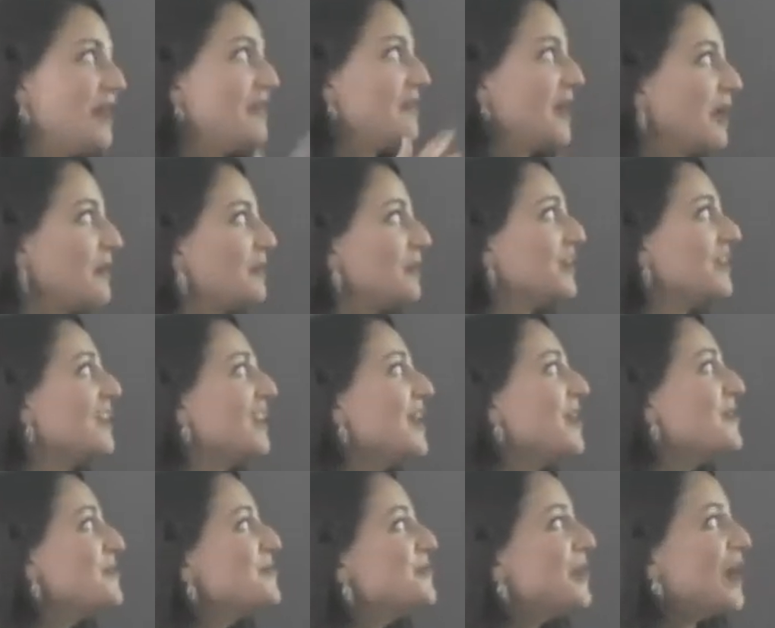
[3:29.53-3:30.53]
and that would
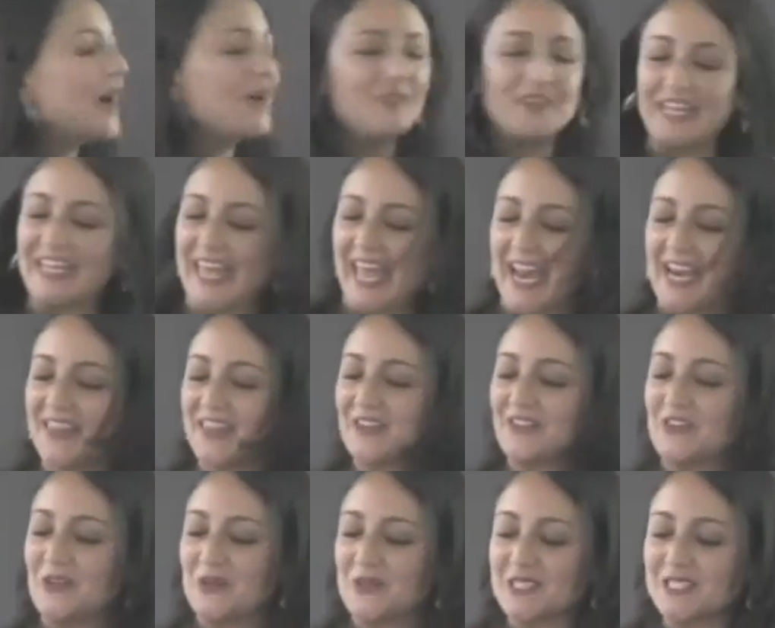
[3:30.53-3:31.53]
regain their
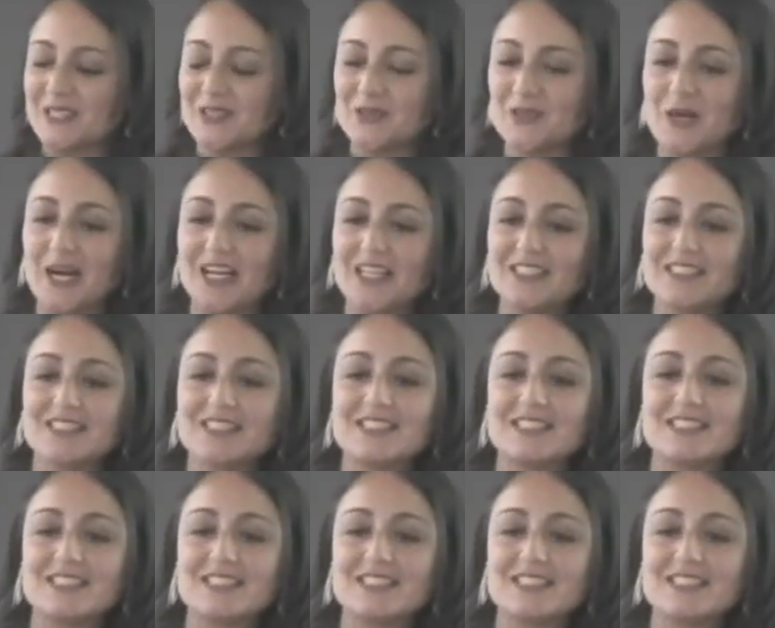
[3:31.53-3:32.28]
focus as well.